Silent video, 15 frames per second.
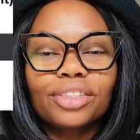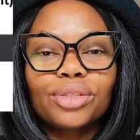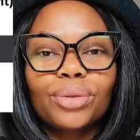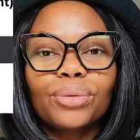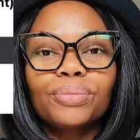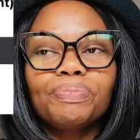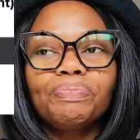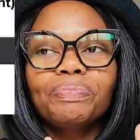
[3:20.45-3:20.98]

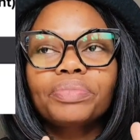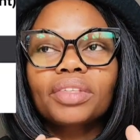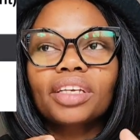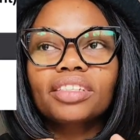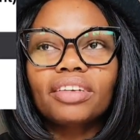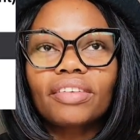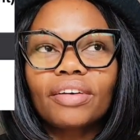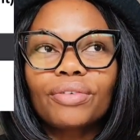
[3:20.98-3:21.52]
So
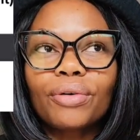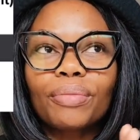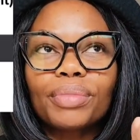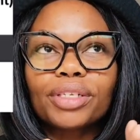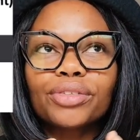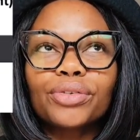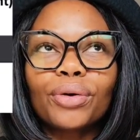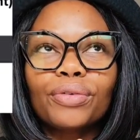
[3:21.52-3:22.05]
General
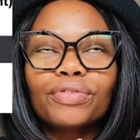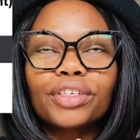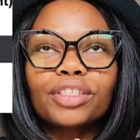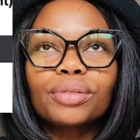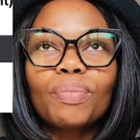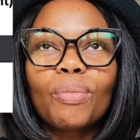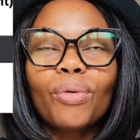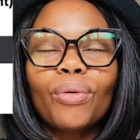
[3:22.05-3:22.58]
Comment 12
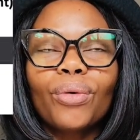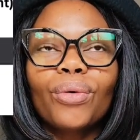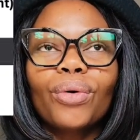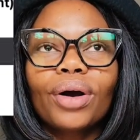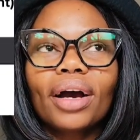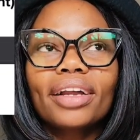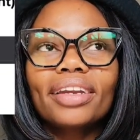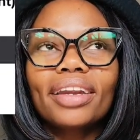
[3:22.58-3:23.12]
is
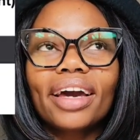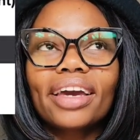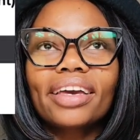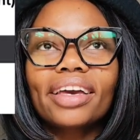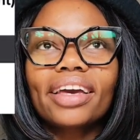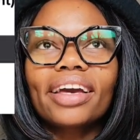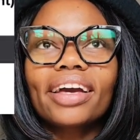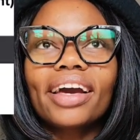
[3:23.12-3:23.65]
more
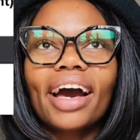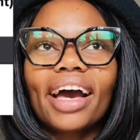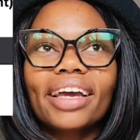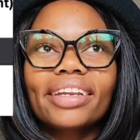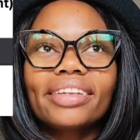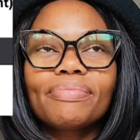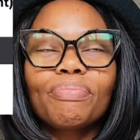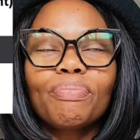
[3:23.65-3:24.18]
like a
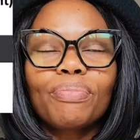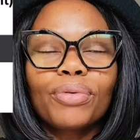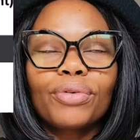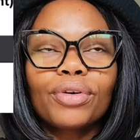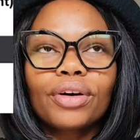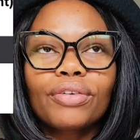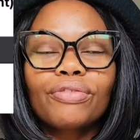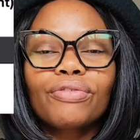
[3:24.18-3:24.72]

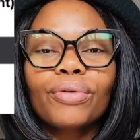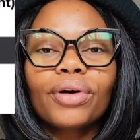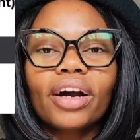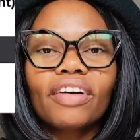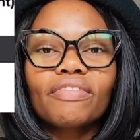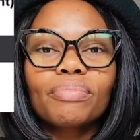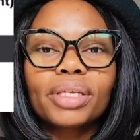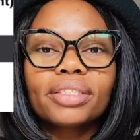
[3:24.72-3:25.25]
guidebook for
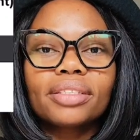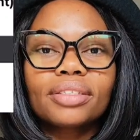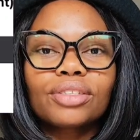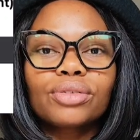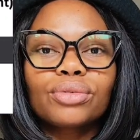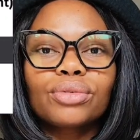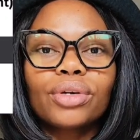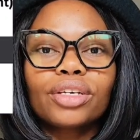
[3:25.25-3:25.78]
governments
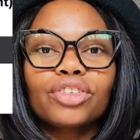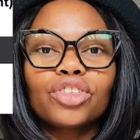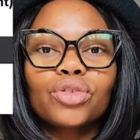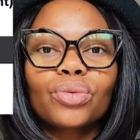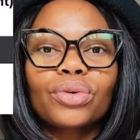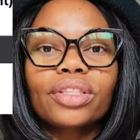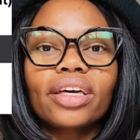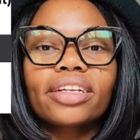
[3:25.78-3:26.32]
to
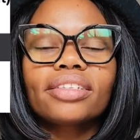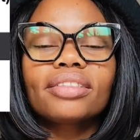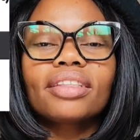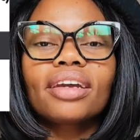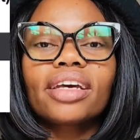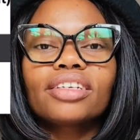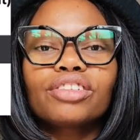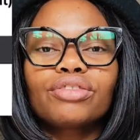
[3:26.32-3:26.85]
ensure that
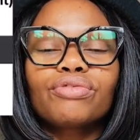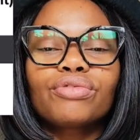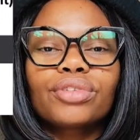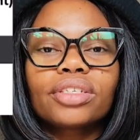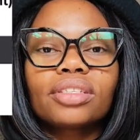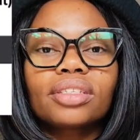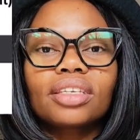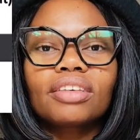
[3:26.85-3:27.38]
the right to food
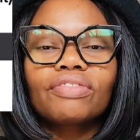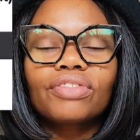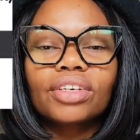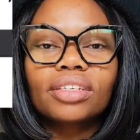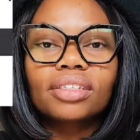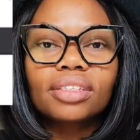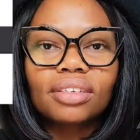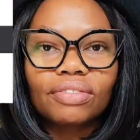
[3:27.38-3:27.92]
is
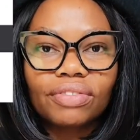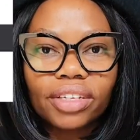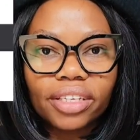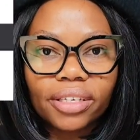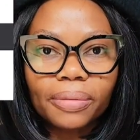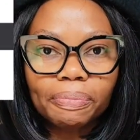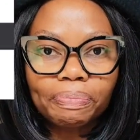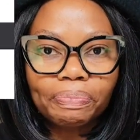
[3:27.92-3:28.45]

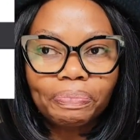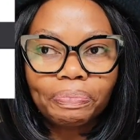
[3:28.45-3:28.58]
effectively